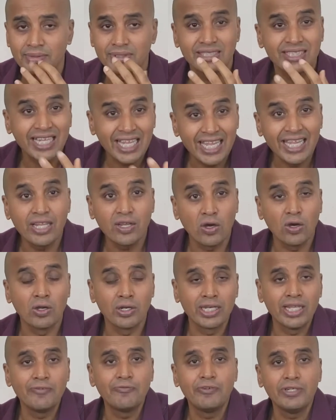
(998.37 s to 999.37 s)
take
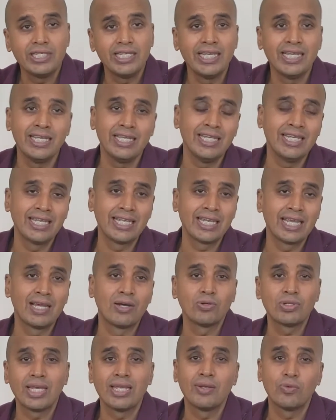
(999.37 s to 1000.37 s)
on every day in and
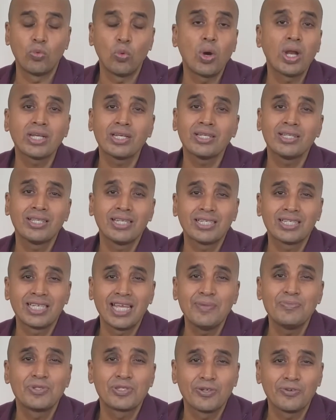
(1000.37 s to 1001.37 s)
out, and what are the
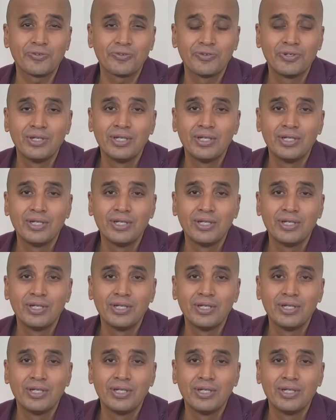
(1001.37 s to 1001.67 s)
types of